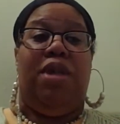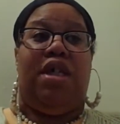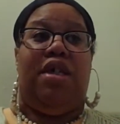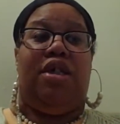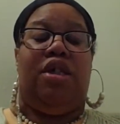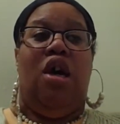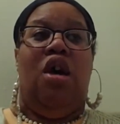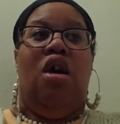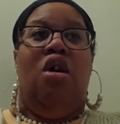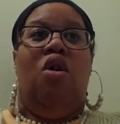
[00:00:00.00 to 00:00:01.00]
Because
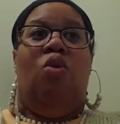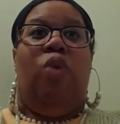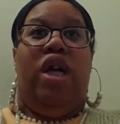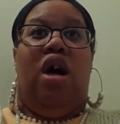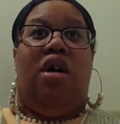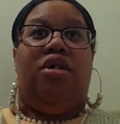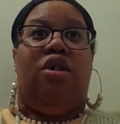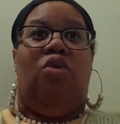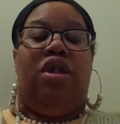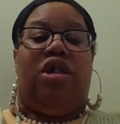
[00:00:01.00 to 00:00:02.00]
we
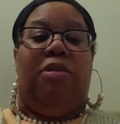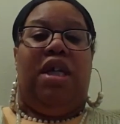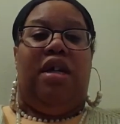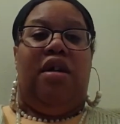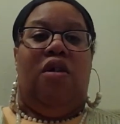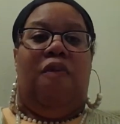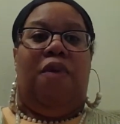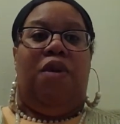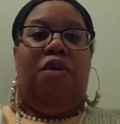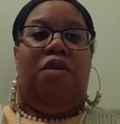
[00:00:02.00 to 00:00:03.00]
also wanted to be
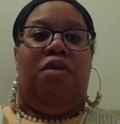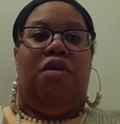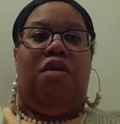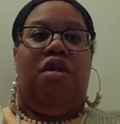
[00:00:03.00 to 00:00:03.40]
careful